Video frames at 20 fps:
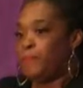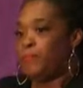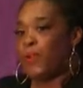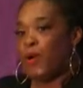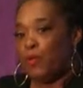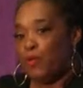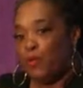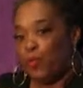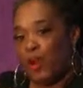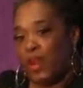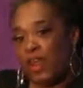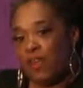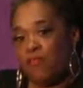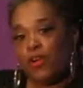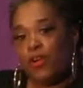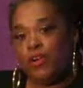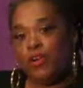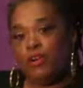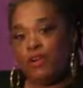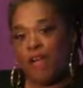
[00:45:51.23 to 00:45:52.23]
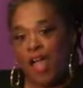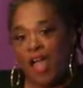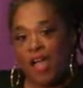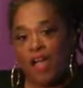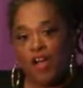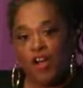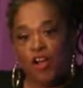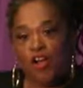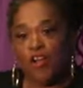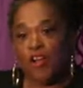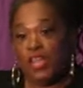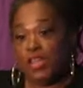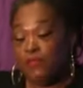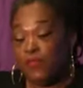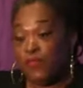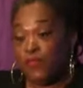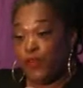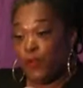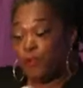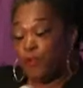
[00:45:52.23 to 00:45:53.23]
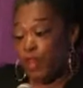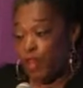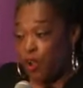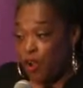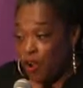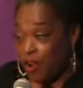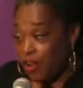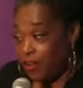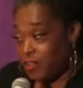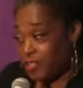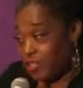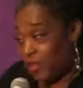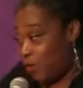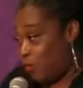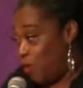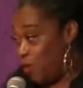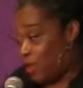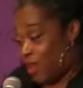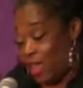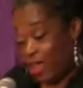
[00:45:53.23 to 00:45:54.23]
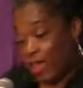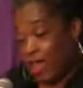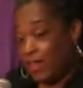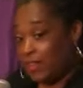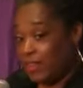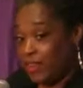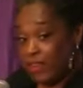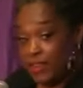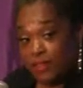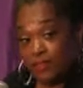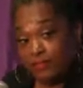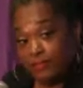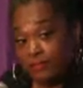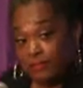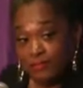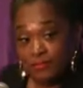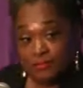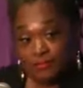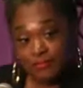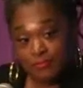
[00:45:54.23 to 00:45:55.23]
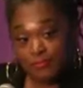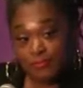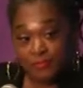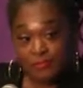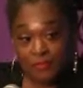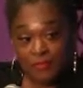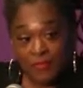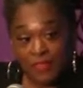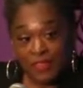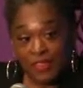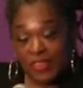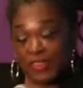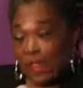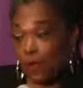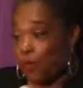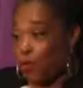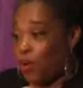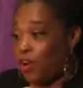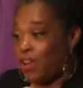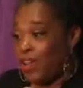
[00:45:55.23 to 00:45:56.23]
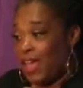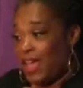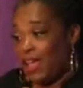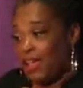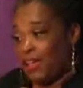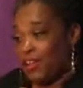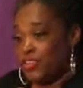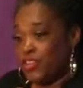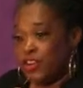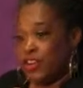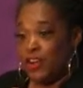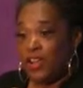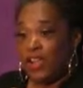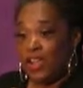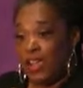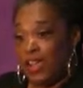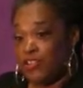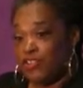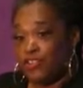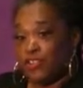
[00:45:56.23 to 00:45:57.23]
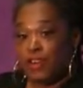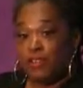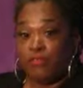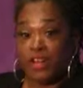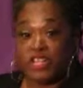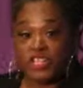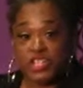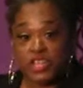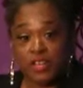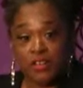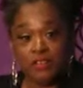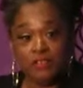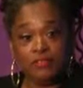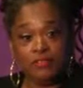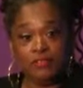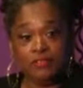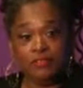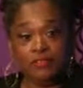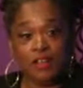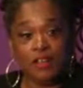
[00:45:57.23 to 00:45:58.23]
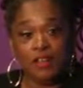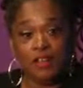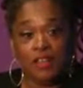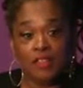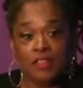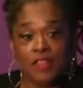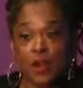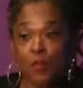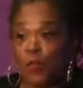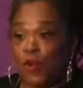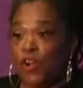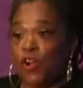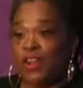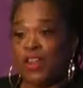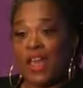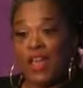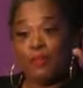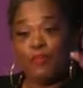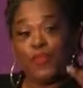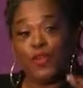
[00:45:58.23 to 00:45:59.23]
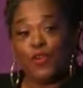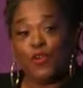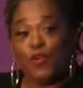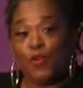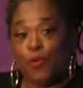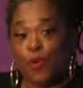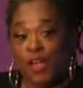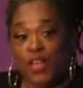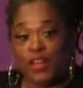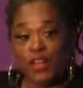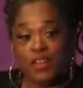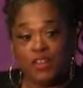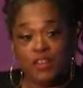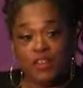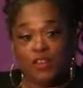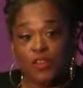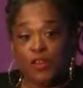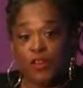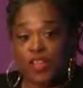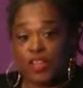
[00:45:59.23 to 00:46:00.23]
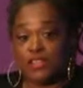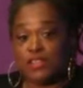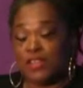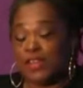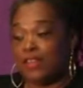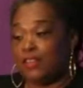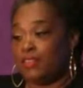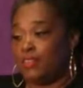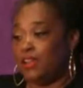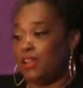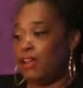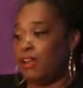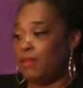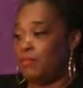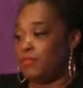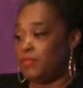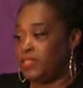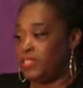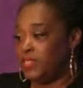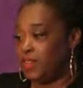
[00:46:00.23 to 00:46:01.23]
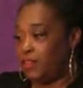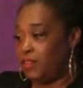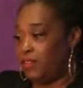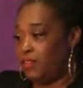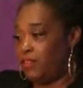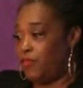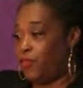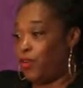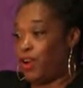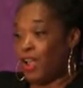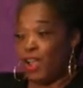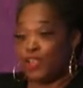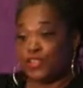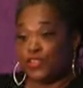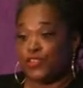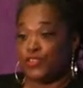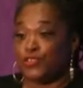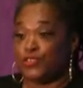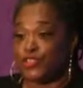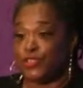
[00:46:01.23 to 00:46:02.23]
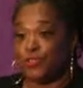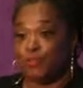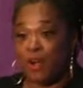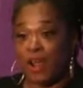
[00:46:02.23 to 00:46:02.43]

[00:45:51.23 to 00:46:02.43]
But whatever I heard, even from lawyers, they weren't like Kathleen. They weren't like attorney Andrea Ritchie. They weren't like Bill Quigley and the lawyers at Center for Constitutional